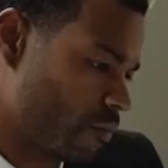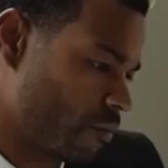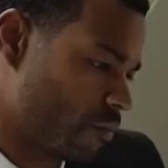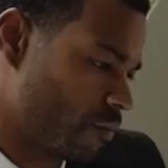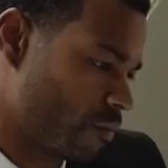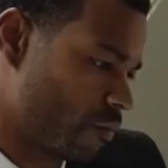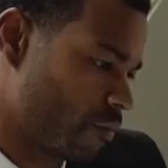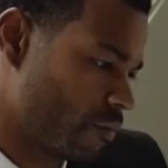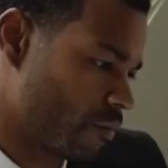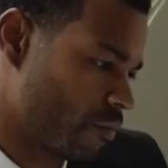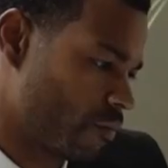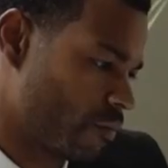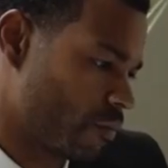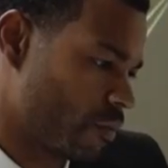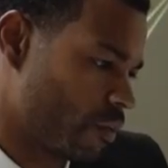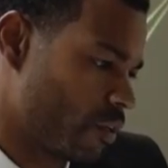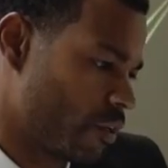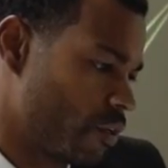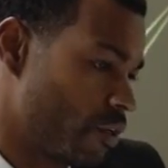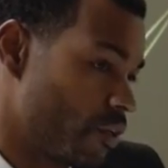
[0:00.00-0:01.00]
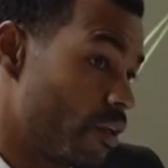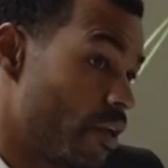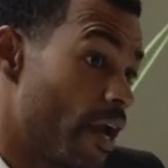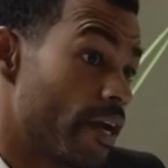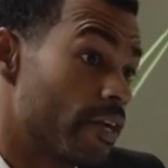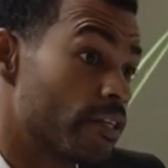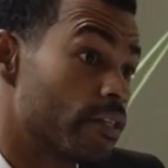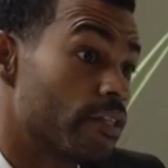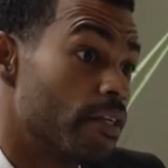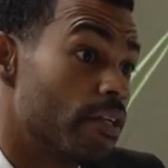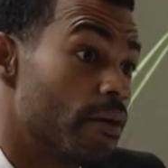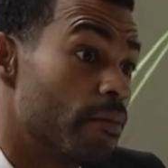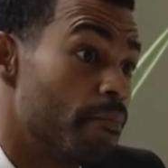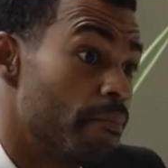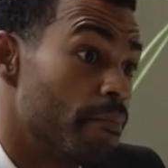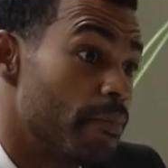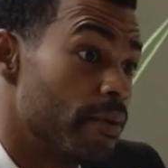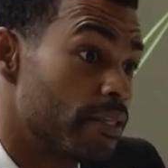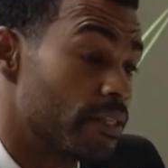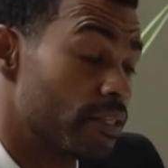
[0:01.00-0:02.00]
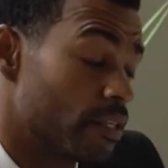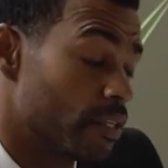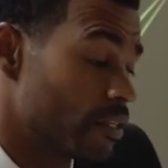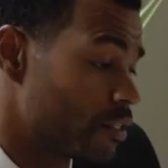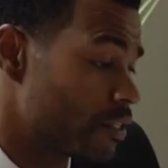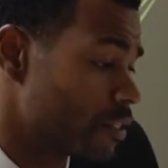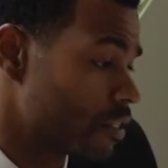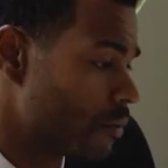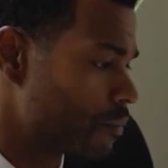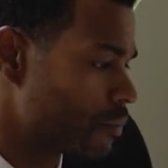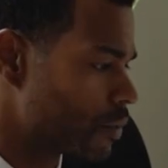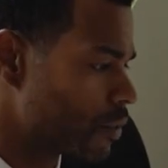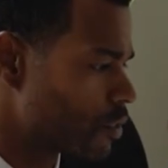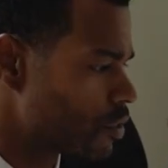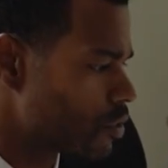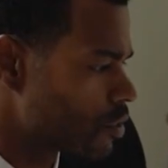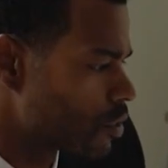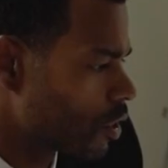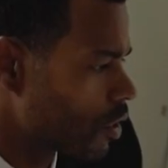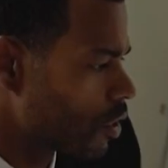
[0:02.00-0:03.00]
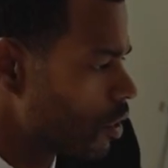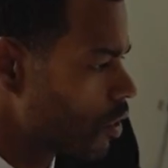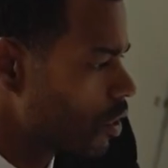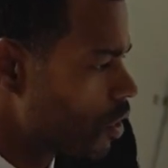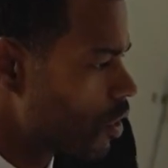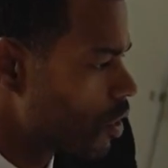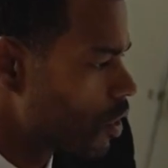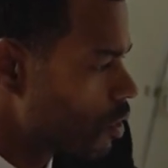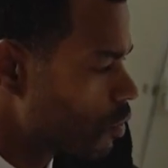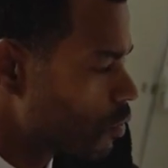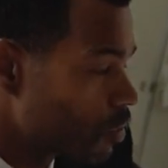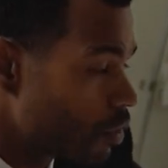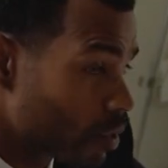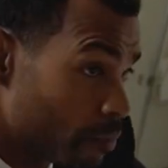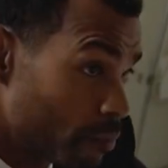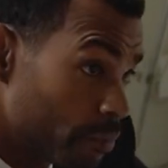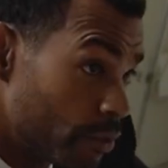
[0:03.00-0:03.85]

He'll open your checking account with multiple currencies, a credit card,